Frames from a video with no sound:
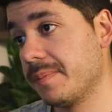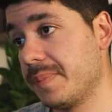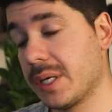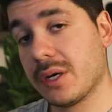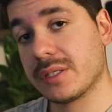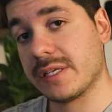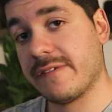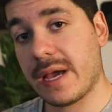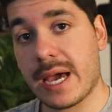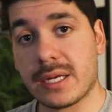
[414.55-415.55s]
Because if
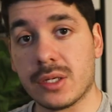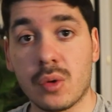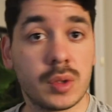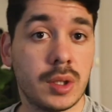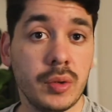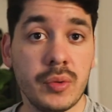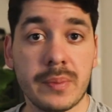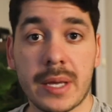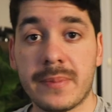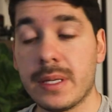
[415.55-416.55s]
I had no clue,
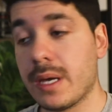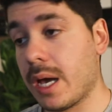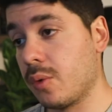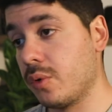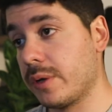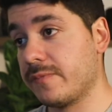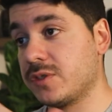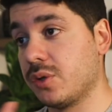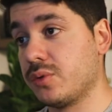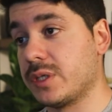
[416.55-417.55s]
maybe I would have
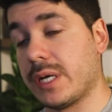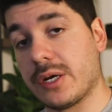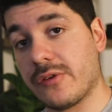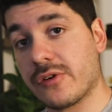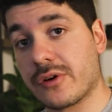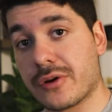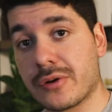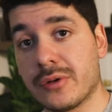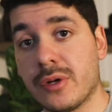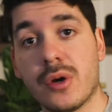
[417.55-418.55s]
chosen another
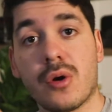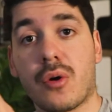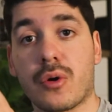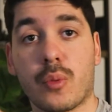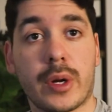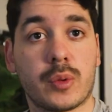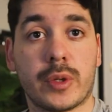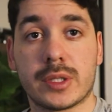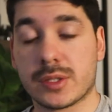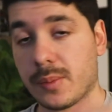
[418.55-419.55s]
girl or went
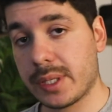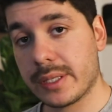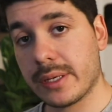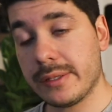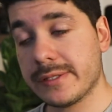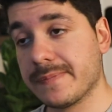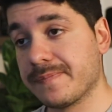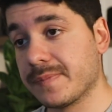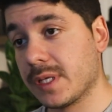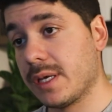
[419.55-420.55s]
with somebody else
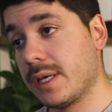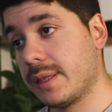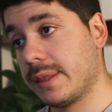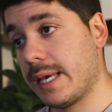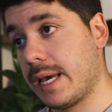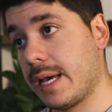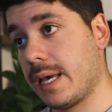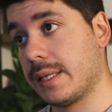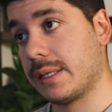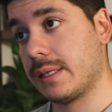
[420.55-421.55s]
that